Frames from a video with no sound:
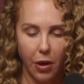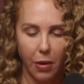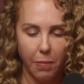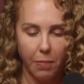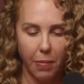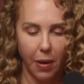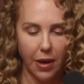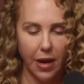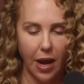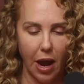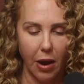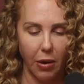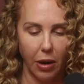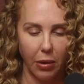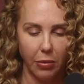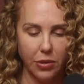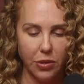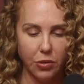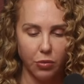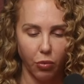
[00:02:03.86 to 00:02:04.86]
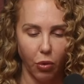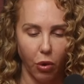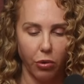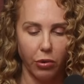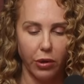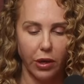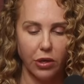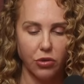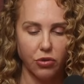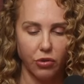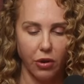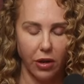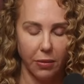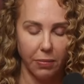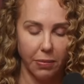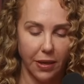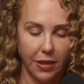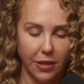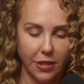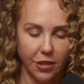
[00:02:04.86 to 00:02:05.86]
By now I was roaring drunk,
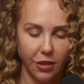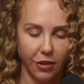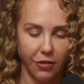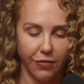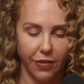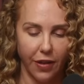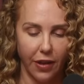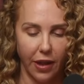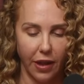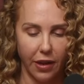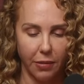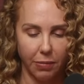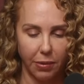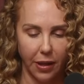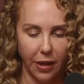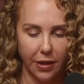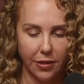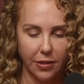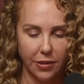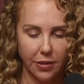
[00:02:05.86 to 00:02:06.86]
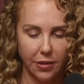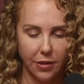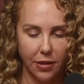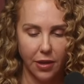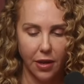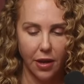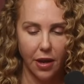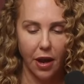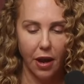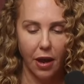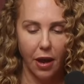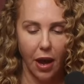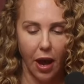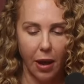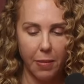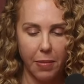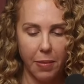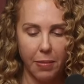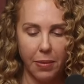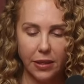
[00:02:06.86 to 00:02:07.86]
but I still fell out of place. I
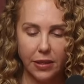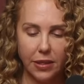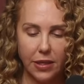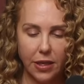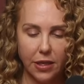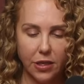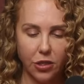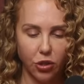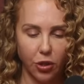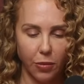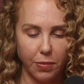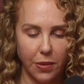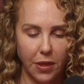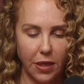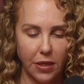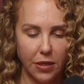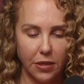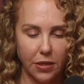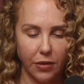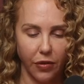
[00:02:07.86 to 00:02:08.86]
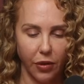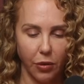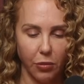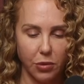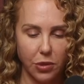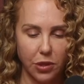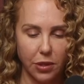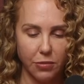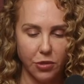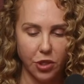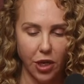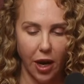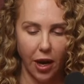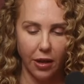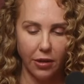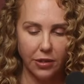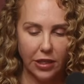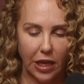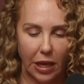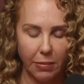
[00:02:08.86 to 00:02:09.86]
mimicked Dee's striptease as if it was some
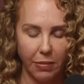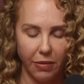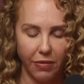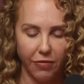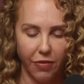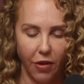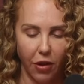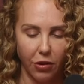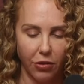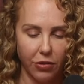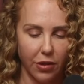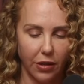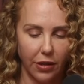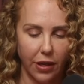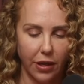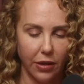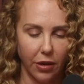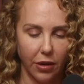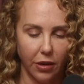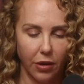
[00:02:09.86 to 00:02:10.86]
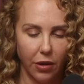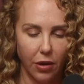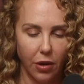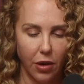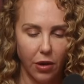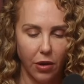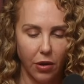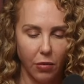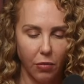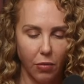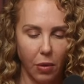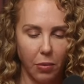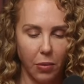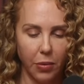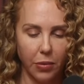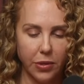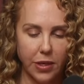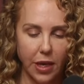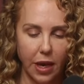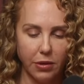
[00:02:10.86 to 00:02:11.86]
child's game of follow the leader. When we
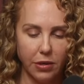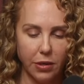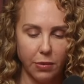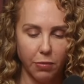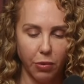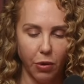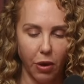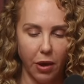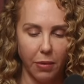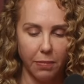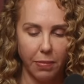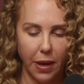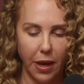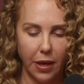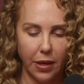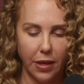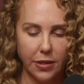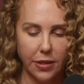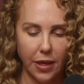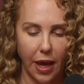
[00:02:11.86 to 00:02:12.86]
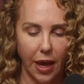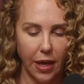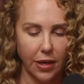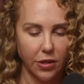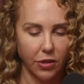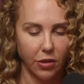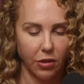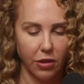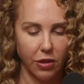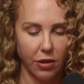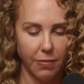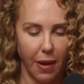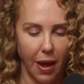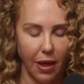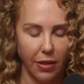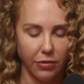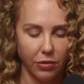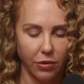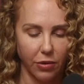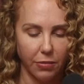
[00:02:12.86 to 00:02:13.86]
were down to bra and panties, I had to go to the
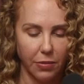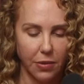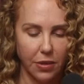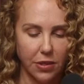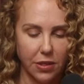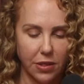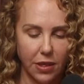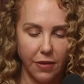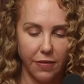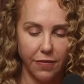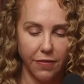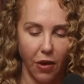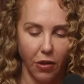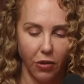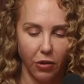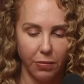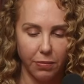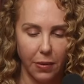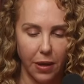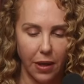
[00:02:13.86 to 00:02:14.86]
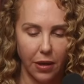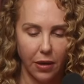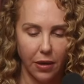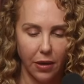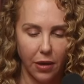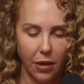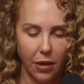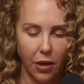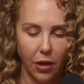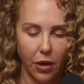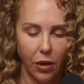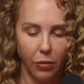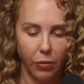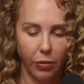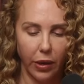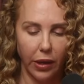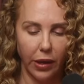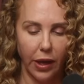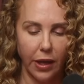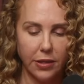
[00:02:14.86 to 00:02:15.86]
bathroom. Dee followed me.
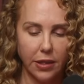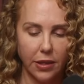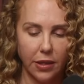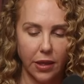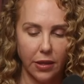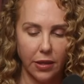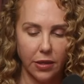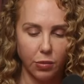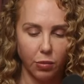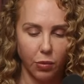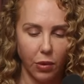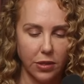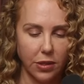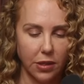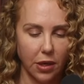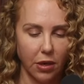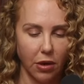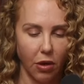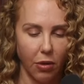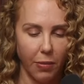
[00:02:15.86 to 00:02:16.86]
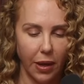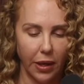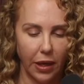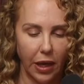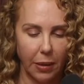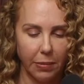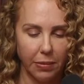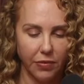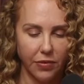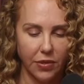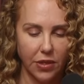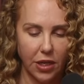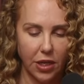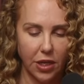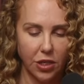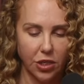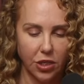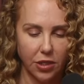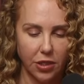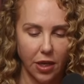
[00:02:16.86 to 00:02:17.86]
Realizing that this wasn't at all my cup of tea,
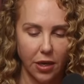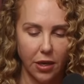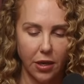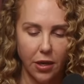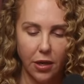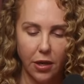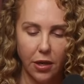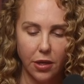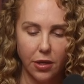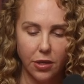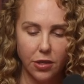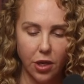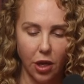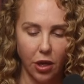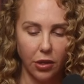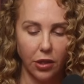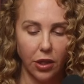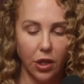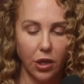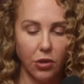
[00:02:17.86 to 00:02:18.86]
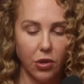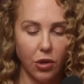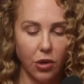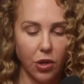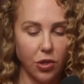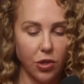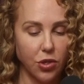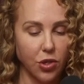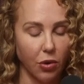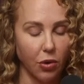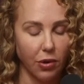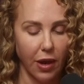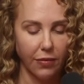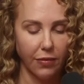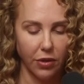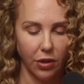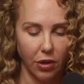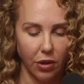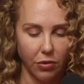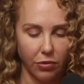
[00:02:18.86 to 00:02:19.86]
she said, Darling, you know you don't have
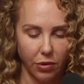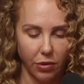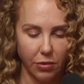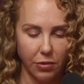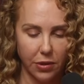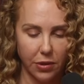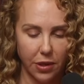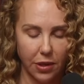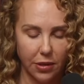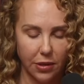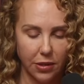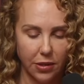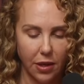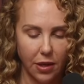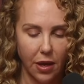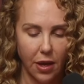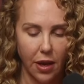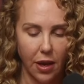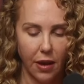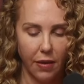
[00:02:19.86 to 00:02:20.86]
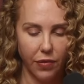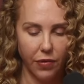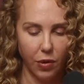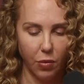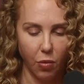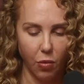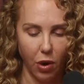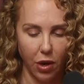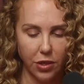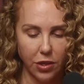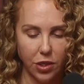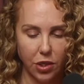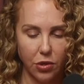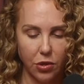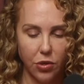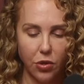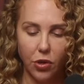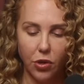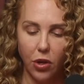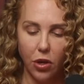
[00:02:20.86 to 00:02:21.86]
to go through with this. If you want to,
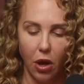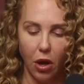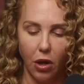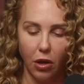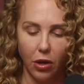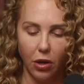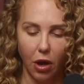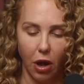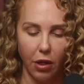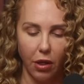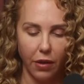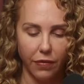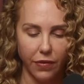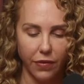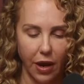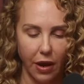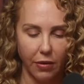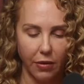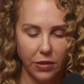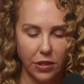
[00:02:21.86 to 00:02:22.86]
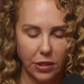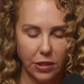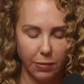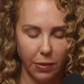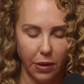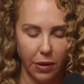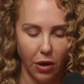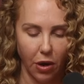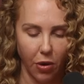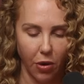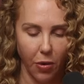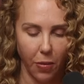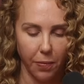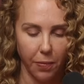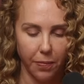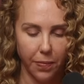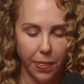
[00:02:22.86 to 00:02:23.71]
you can call it all off now and split home.